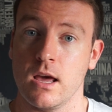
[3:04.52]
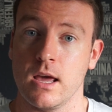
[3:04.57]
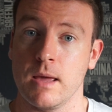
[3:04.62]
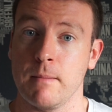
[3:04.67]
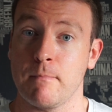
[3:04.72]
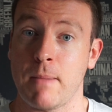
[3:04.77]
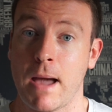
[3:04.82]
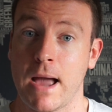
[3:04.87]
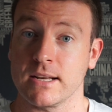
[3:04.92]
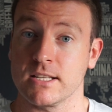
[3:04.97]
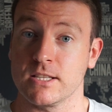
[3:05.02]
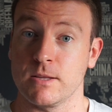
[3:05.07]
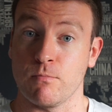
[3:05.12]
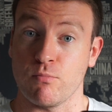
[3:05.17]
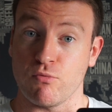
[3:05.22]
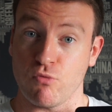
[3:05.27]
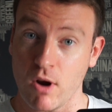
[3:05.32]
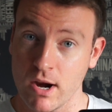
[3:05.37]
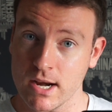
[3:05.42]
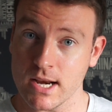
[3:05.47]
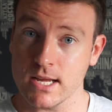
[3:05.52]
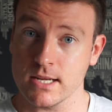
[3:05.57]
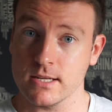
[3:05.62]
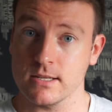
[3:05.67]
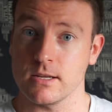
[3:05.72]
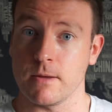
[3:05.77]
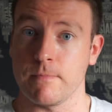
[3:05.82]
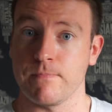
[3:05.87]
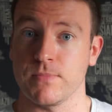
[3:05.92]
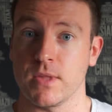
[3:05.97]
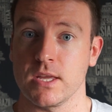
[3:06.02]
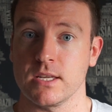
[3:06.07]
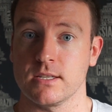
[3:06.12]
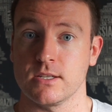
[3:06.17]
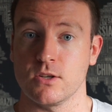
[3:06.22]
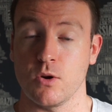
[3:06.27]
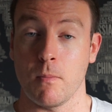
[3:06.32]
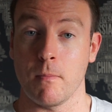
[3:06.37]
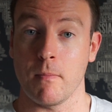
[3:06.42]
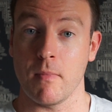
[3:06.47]
impact the brightness, it's
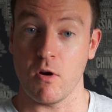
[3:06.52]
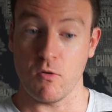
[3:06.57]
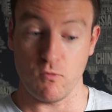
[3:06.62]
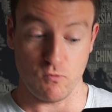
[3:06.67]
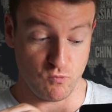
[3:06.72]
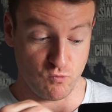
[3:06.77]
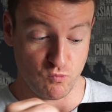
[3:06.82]
still a